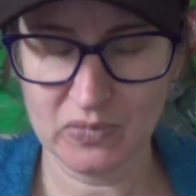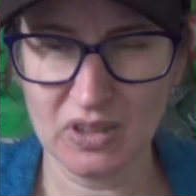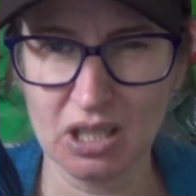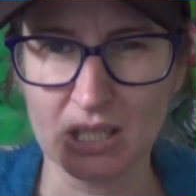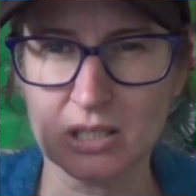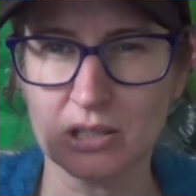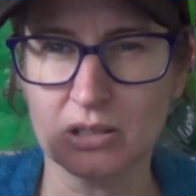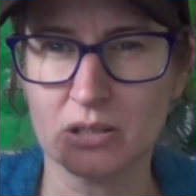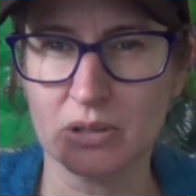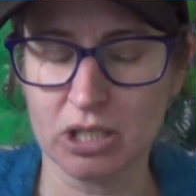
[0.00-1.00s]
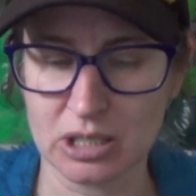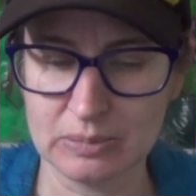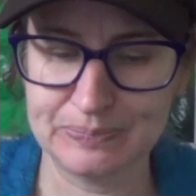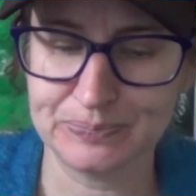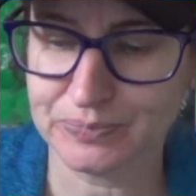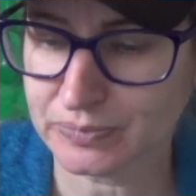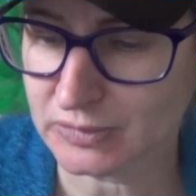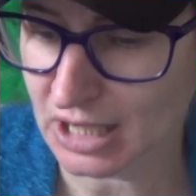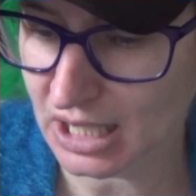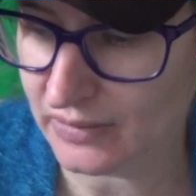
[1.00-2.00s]
it's so squishy.
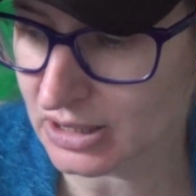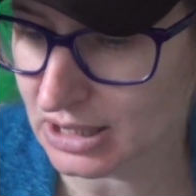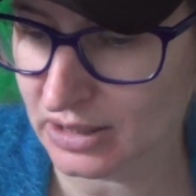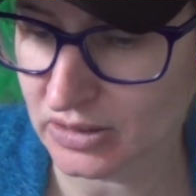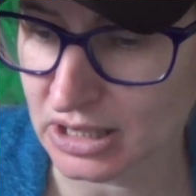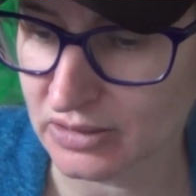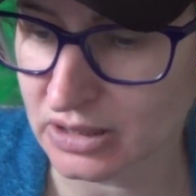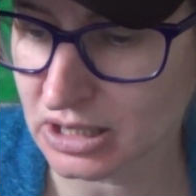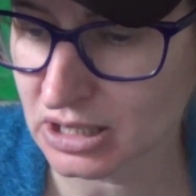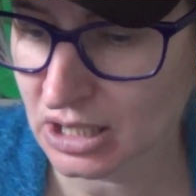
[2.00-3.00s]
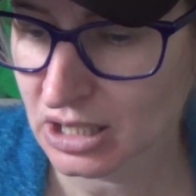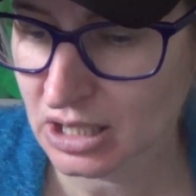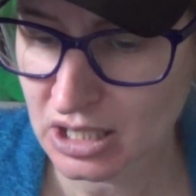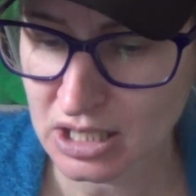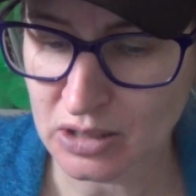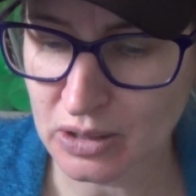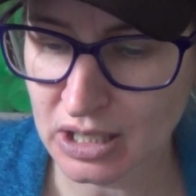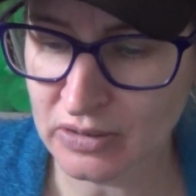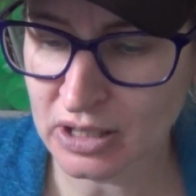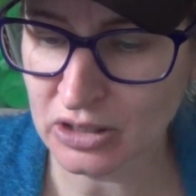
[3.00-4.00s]
Love it, love it, love it. So
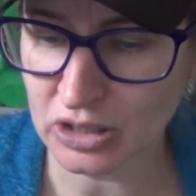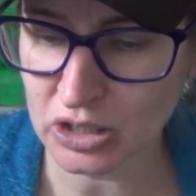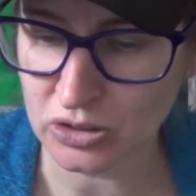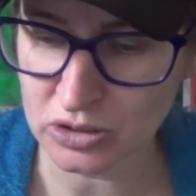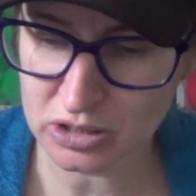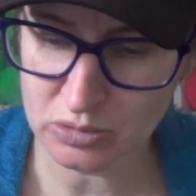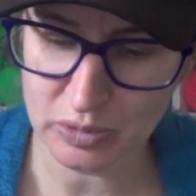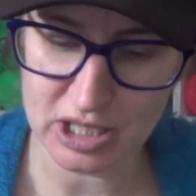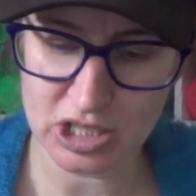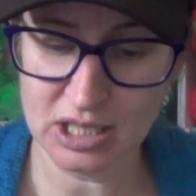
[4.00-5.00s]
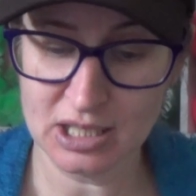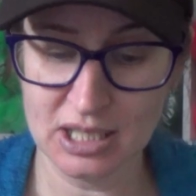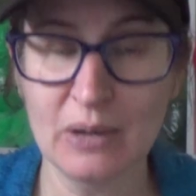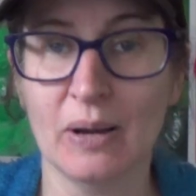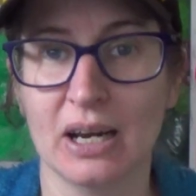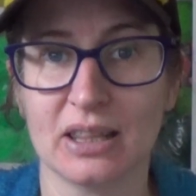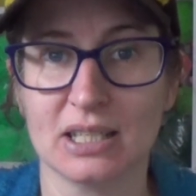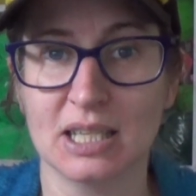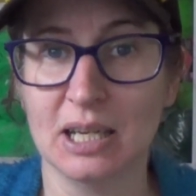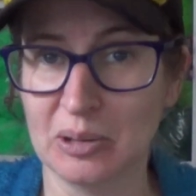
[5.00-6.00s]
another thing I got, which is now out of the
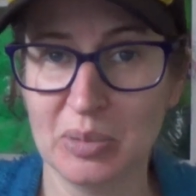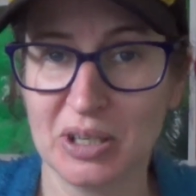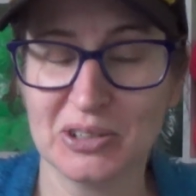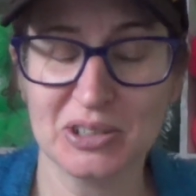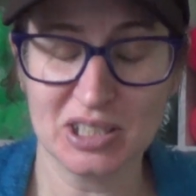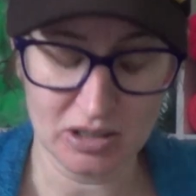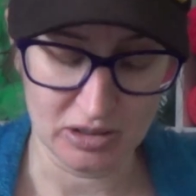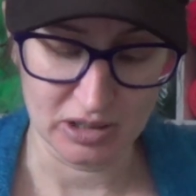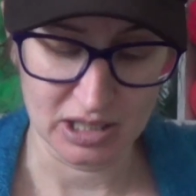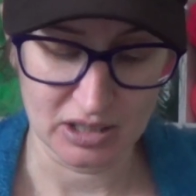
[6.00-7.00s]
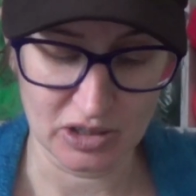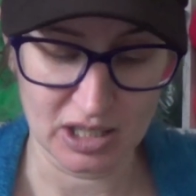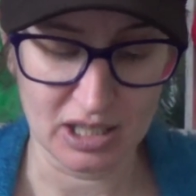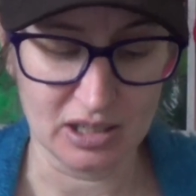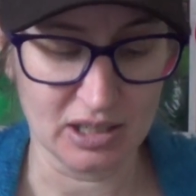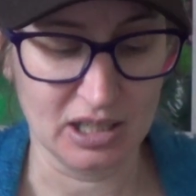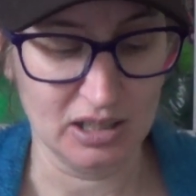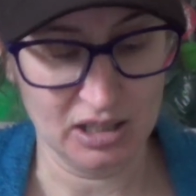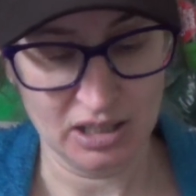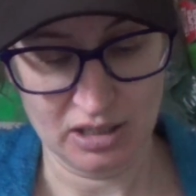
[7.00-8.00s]
tin because I got it out
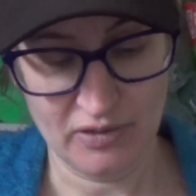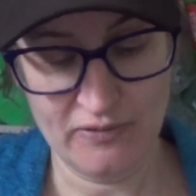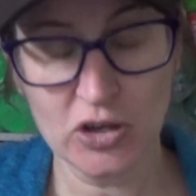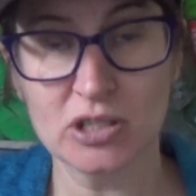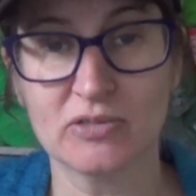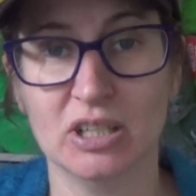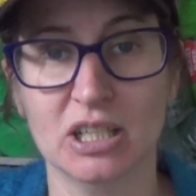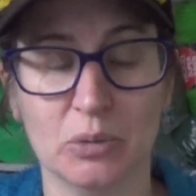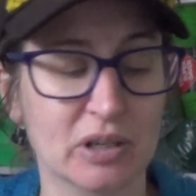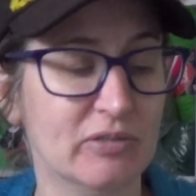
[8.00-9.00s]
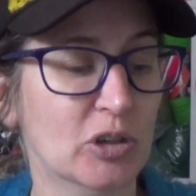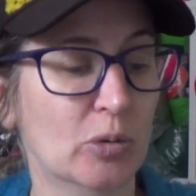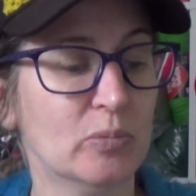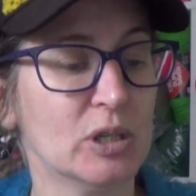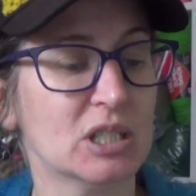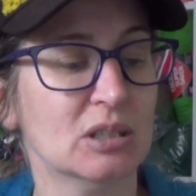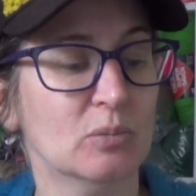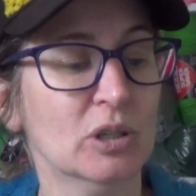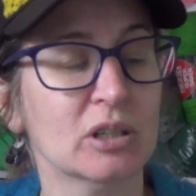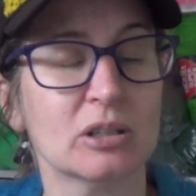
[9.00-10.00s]
in the first video I filmed, which
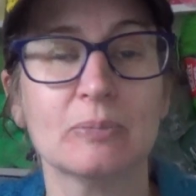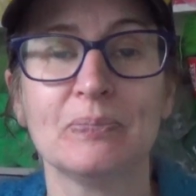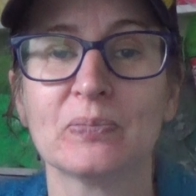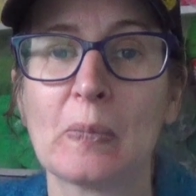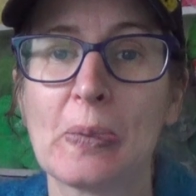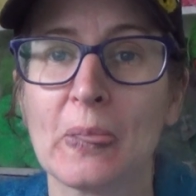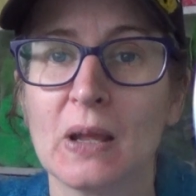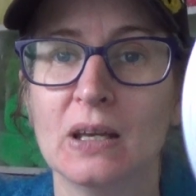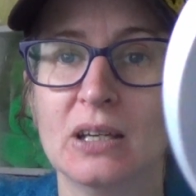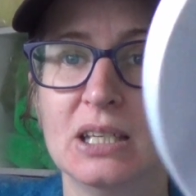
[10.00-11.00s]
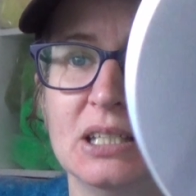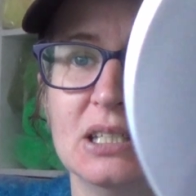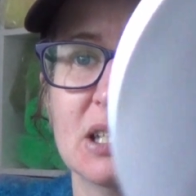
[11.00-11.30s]
didn't work, is